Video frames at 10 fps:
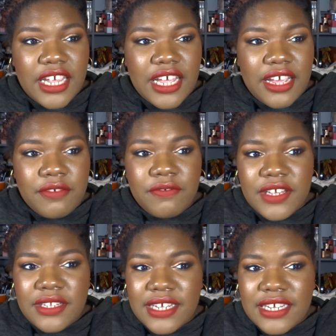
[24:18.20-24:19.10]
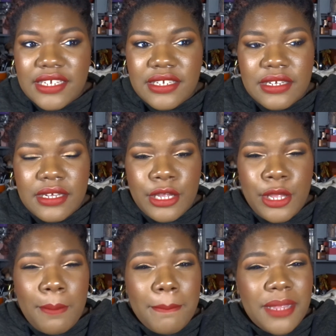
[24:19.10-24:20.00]
I feel like
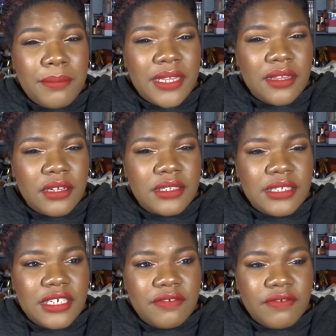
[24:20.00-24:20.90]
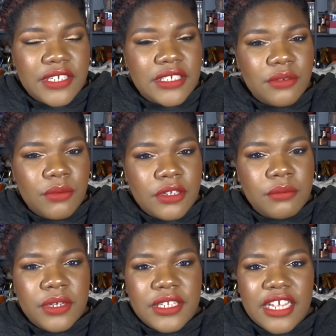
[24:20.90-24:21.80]
maybe not the Fenty one,
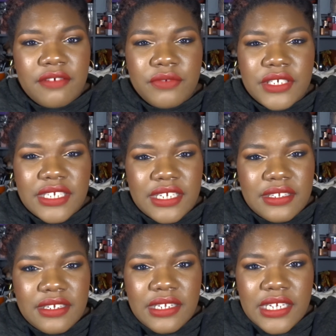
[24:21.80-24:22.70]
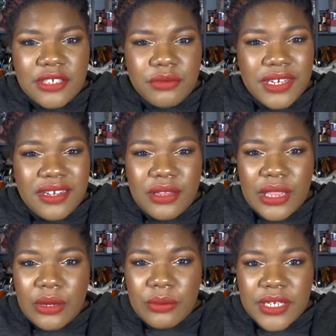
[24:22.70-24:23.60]
but every skin tint is really
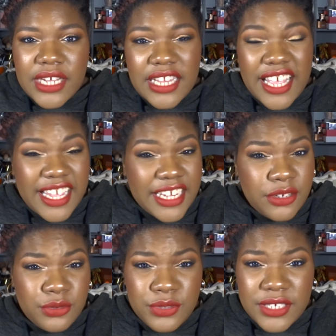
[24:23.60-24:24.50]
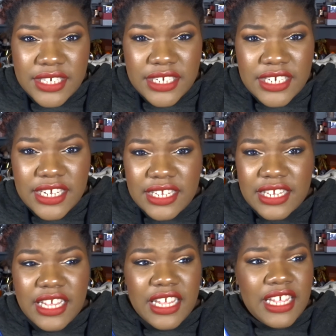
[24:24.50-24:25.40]
glowy and hydrating
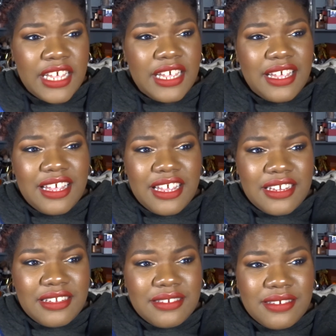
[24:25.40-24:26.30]
and